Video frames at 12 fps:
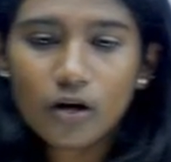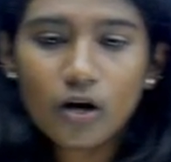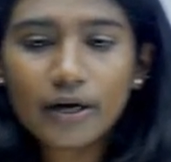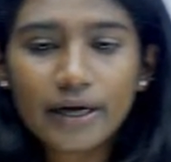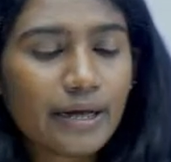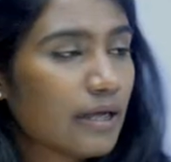
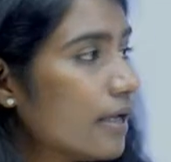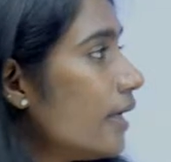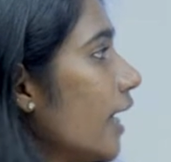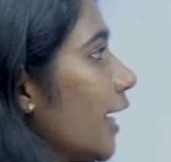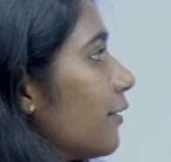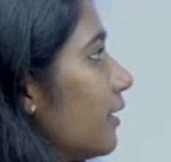Okay.
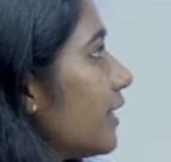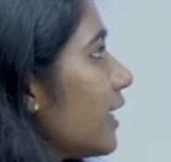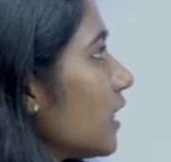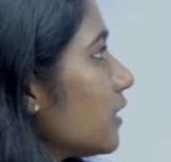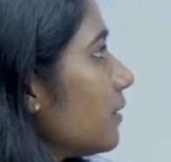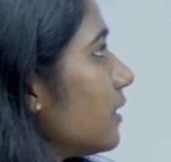It will
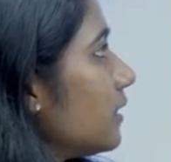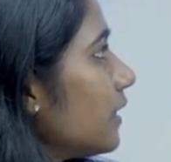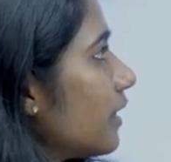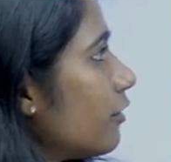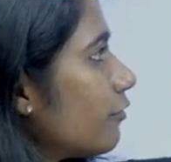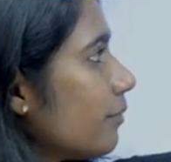transmit the
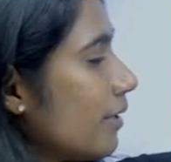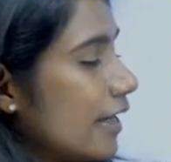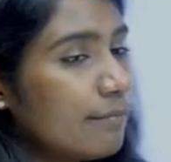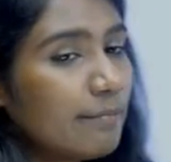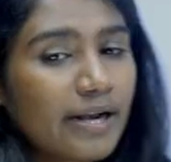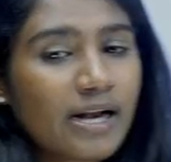signal from
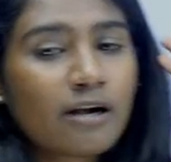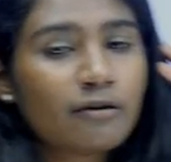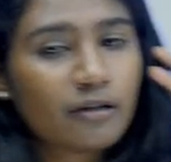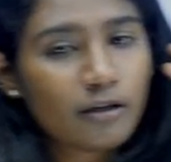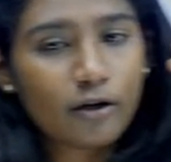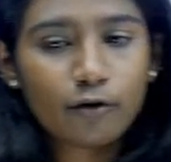hindbrain
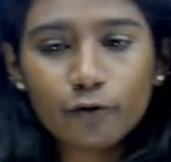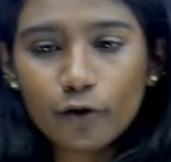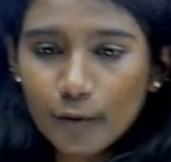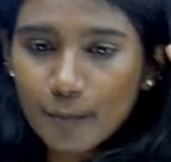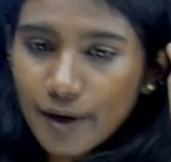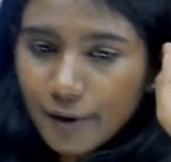and
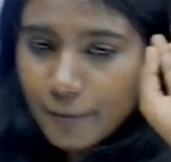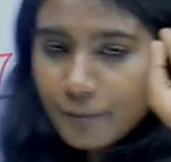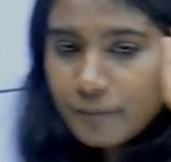forebrain.